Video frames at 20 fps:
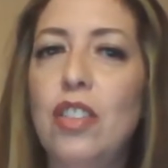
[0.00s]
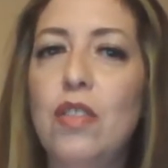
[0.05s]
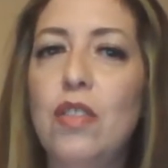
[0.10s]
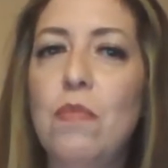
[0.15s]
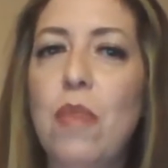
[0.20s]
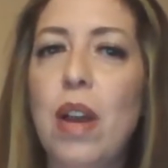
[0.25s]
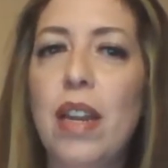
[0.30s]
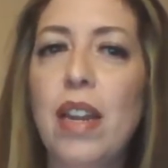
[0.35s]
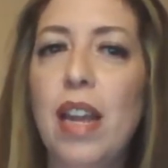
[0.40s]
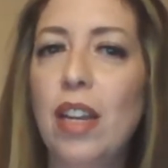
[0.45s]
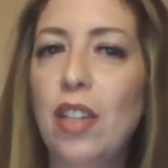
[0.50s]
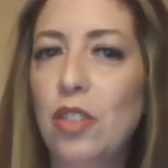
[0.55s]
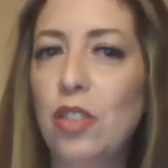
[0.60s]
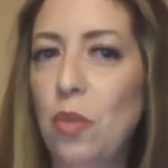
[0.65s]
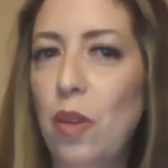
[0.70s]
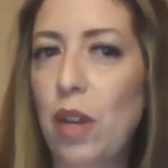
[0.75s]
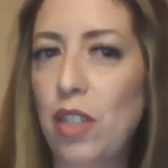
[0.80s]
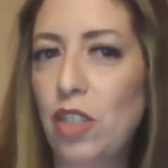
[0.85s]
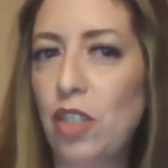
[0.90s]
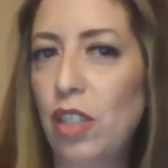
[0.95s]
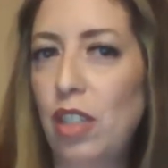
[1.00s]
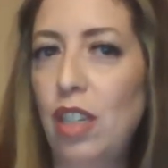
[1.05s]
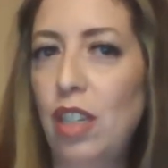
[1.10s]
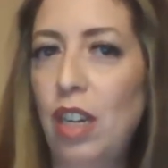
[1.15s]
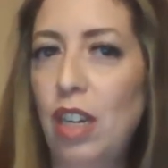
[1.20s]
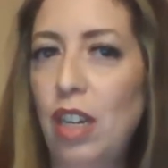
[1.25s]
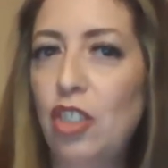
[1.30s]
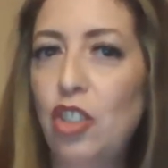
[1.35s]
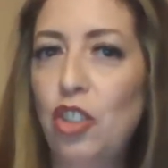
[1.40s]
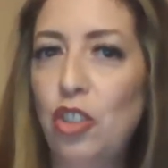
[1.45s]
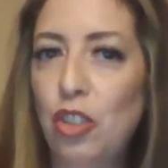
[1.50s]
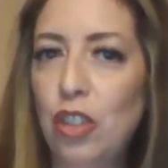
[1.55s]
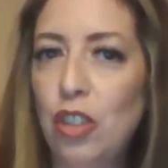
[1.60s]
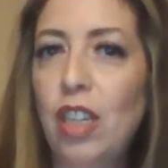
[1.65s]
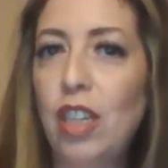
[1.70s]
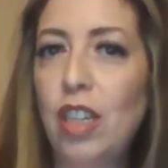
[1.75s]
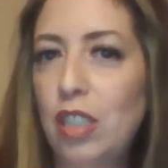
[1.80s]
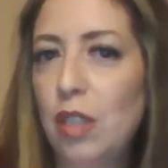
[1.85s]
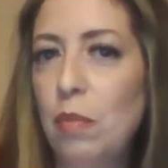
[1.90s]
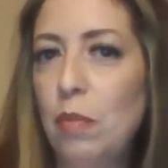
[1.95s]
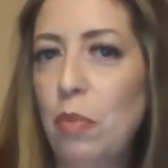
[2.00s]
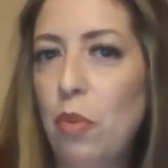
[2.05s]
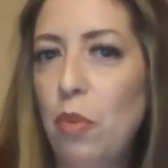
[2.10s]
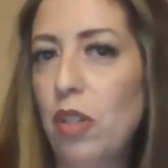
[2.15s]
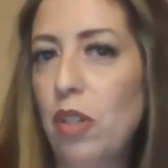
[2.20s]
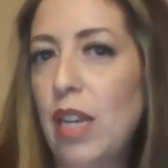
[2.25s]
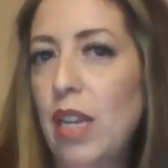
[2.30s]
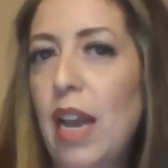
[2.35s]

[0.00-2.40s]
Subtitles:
my next question, do you think it's important